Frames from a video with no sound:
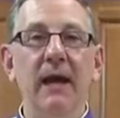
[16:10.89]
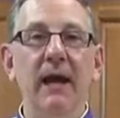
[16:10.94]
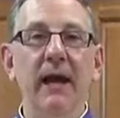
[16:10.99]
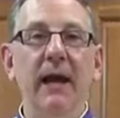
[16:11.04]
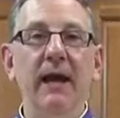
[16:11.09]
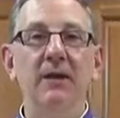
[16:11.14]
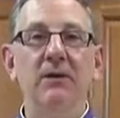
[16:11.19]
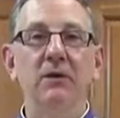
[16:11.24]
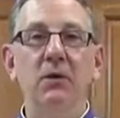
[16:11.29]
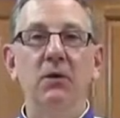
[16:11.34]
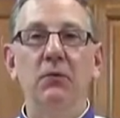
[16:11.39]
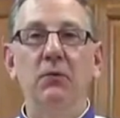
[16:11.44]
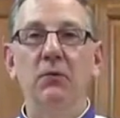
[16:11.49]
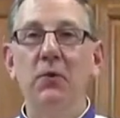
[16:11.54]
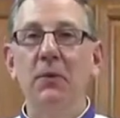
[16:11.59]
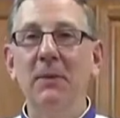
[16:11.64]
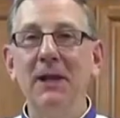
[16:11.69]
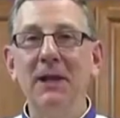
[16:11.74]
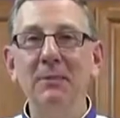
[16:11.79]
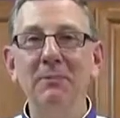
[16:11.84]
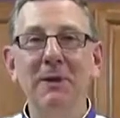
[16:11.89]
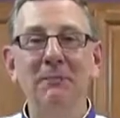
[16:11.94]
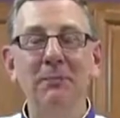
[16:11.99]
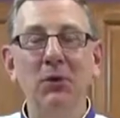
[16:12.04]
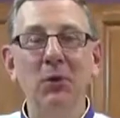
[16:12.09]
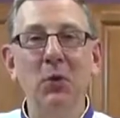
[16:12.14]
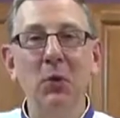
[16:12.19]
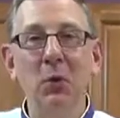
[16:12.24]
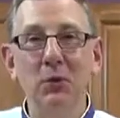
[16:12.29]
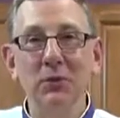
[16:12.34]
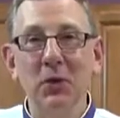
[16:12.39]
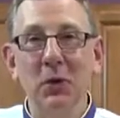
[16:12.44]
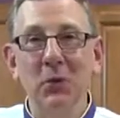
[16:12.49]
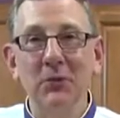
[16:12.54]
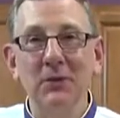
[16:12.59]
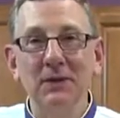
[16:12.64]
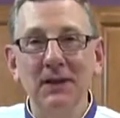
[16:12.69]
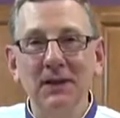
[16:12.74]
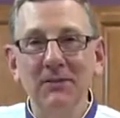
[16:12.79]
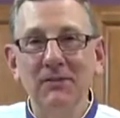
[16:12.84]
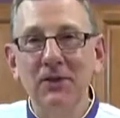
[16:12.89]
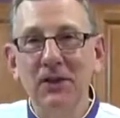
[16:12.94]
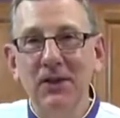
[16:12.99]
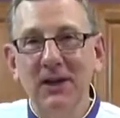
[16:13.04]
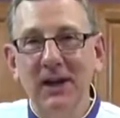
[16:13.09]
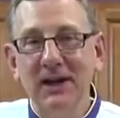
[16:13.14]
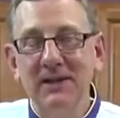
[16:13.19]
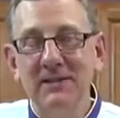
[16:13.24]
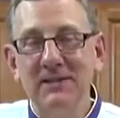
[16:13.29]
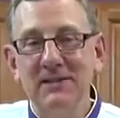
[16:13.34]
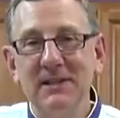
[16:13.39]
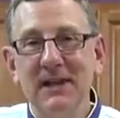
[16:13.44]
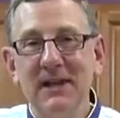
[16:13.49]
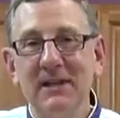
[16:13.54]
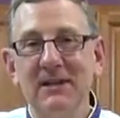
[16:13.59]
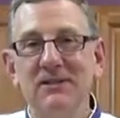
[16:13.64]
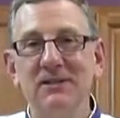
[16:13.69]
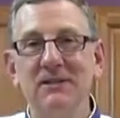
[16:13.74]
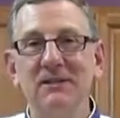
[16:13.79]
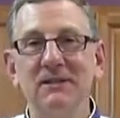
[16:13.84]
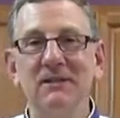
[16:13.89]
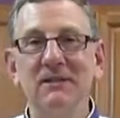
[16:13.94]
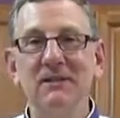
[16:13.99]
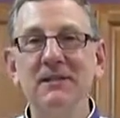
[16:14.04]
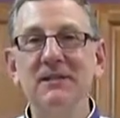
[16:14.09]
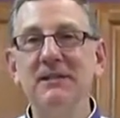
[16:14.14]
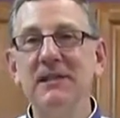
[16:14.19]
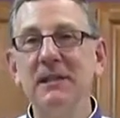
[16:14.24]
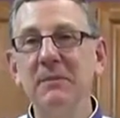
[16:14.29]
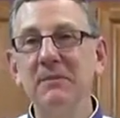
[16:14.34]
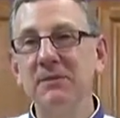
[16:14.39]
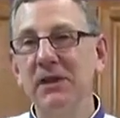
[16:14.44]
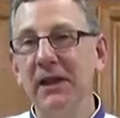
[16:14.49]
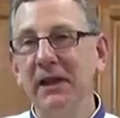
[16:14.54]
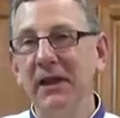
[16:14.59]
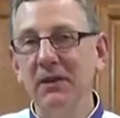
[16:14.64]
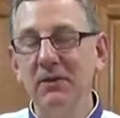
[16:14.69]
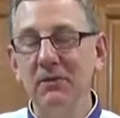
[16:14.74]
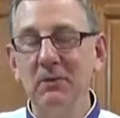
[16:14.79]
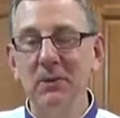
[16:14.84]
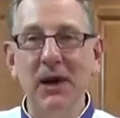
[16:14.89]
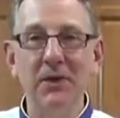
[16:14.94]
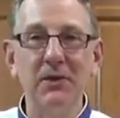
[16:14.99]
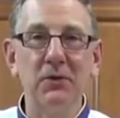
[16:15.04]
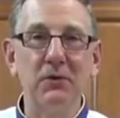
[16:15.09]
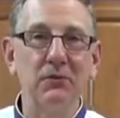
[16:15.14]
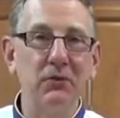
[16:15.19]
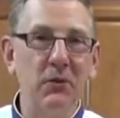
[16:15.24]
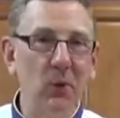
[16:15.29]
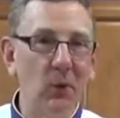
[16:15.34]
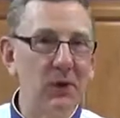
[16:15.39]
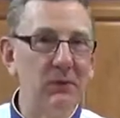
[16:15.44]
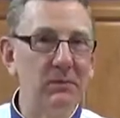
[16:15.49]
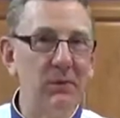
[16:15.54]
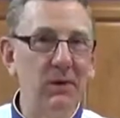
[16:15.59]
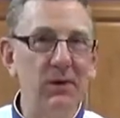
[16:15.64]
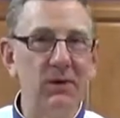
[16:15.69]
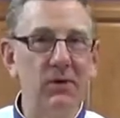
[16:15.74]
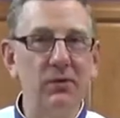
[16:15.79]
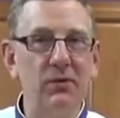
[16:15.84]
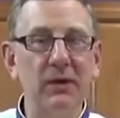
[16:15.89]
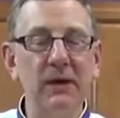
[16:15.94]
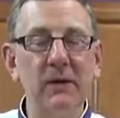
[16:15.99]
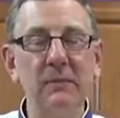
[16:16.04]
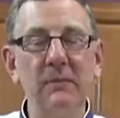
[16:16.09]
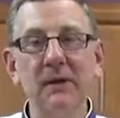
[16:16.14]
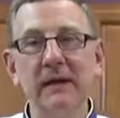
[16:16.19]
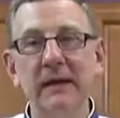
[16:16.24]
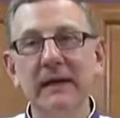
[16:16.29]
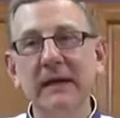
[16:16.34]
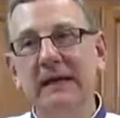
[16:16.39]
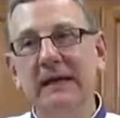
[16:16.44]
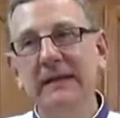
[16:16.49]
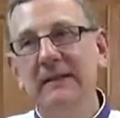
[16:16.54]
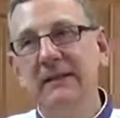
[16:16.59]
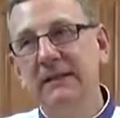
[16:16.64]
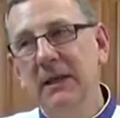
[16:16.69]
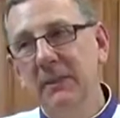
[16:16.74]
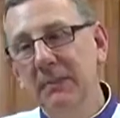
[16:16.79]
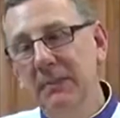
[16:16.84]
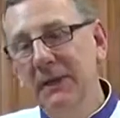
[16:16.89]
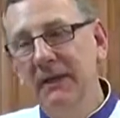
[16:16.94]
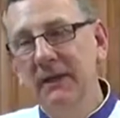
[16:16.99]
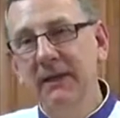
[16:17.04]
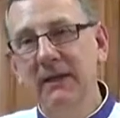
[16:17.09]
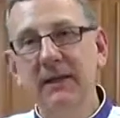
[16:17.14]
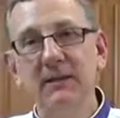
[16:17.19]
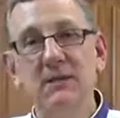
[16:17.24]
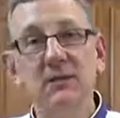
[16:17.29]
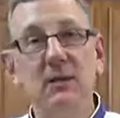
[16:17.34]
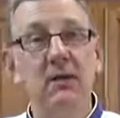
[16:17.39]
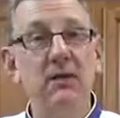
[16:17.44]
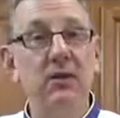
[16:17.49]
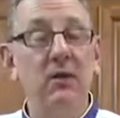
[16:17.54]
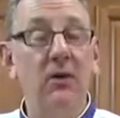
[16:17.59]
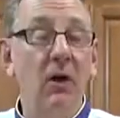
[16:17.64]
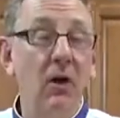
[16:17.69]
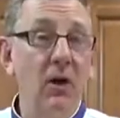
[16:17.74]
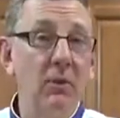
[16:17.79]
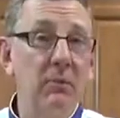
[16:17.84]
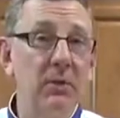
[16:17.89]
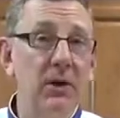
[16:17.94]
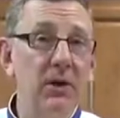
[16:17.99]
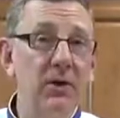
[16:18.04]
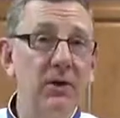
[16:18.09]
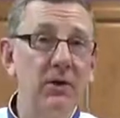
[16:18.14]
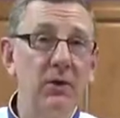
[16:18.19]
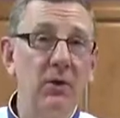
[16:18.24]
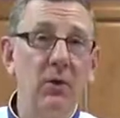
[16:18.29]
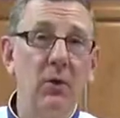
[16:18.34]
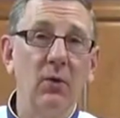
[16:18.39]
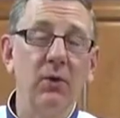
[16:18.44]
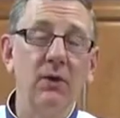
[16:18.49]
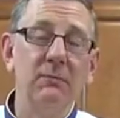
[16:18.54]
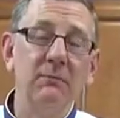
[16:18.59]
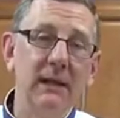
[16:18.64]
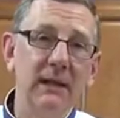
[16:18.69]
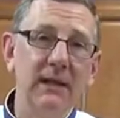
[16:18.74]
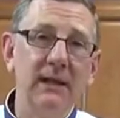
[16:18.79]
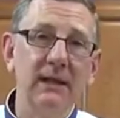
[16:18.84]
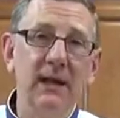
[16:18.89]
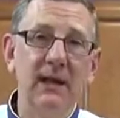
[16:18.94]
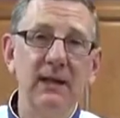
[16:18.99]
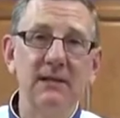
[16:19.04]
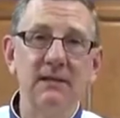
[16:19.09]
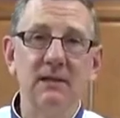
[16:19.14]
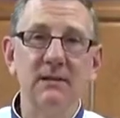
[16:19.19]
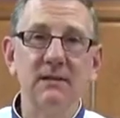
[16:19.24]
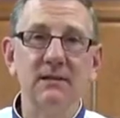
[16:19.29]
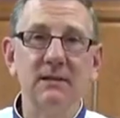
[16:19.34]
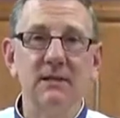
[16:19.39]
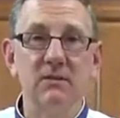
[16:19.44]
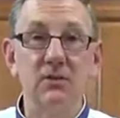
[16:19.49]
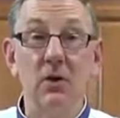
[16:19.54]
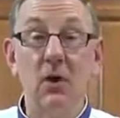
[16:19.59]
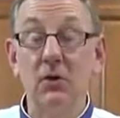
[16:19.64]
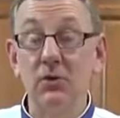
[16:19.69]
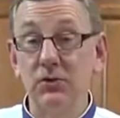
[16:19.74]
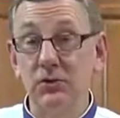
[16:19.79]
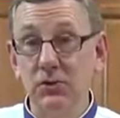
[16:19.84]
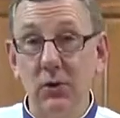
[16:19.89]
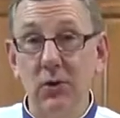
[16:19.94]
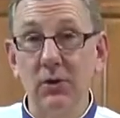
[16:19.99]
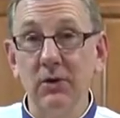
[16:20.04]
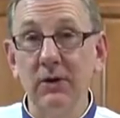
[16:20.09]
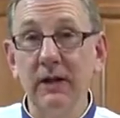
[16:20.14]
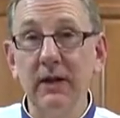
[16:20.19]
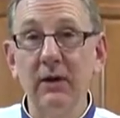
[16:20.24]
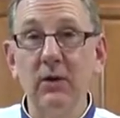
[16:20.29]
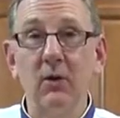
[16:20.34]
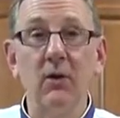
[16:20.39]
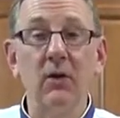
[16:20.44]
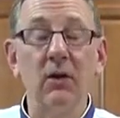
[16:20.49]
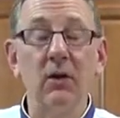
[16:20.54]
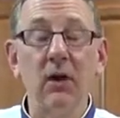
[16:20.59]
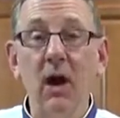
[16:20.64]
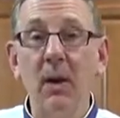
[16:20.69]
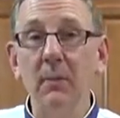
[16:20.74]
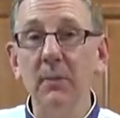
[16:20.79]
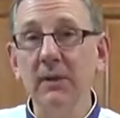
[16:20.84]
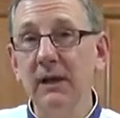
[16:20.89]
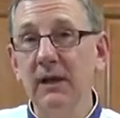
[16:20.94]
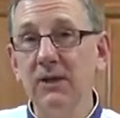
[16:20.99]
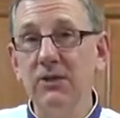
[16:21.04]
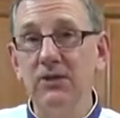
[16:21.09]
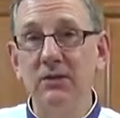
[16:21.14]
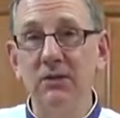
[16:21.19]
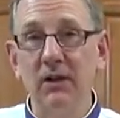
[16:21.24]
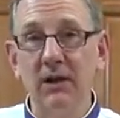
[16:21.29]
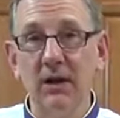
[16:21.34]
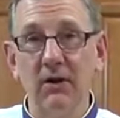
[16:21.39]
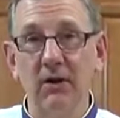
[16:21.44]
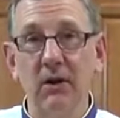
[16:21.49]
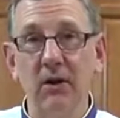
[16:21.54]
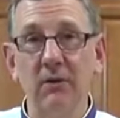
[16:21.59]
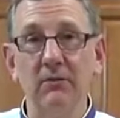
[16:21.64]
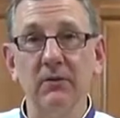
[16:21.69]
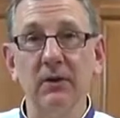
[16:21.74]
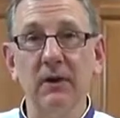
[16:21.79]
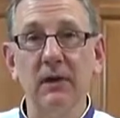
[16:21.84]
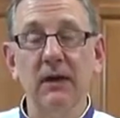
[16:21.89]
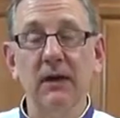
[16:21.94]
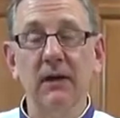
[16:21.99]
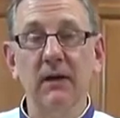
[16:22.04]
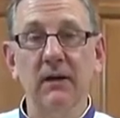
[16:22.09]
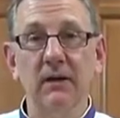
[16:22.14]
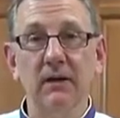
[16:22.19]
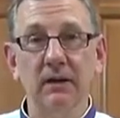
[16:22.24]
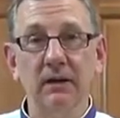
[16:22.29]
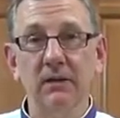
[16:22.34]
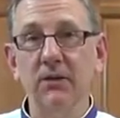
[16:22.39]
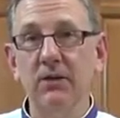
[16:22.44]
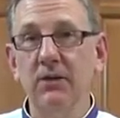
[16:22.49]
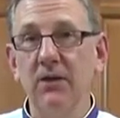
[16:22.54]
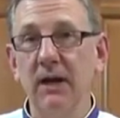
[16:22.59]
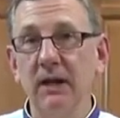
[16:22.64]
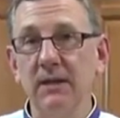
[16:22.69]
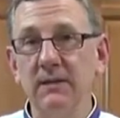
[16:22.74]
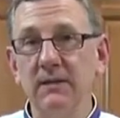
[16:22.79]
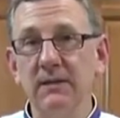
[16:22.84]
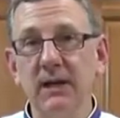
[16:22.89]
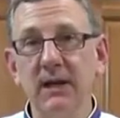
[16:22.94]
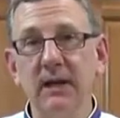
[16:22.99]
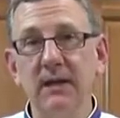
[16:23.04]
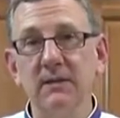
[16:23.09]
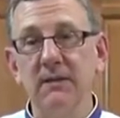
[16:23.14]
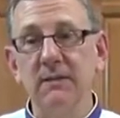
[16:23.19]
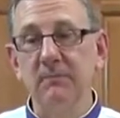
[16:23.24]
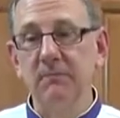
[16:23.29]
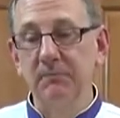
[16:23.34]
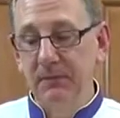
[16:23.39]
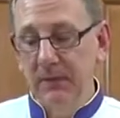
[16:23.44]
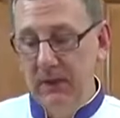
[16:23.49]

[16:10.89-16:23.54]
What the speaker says: And for many people who don't live in the United States, this seems like a rather foreign buttercream. Typically, it's either all butter or in many cases, it's all shortening or a combination thereof in the United States.